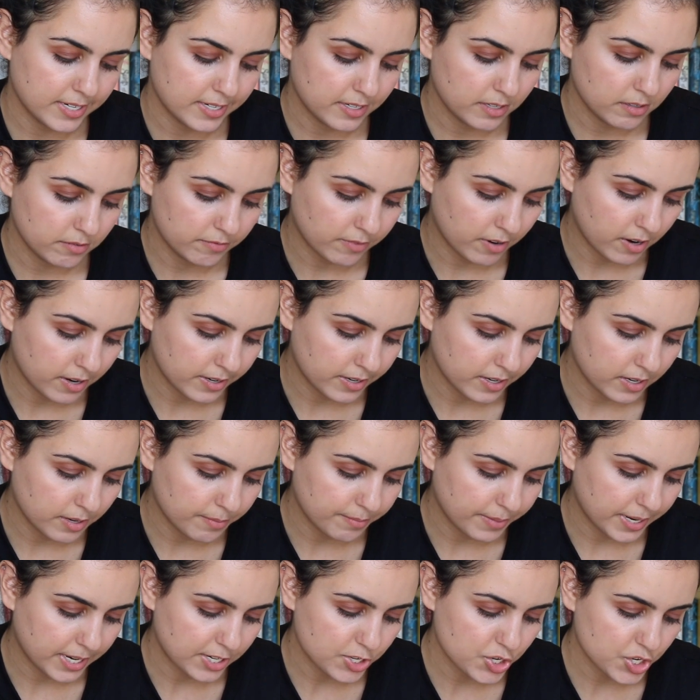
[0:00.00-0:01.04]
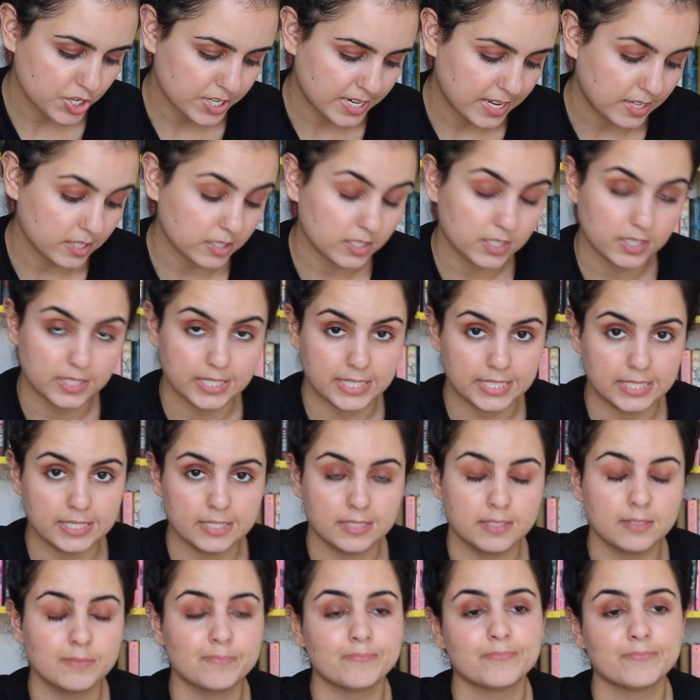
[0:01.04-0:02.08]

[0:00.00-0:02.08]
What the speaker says: in Havana by Chanel Clayton.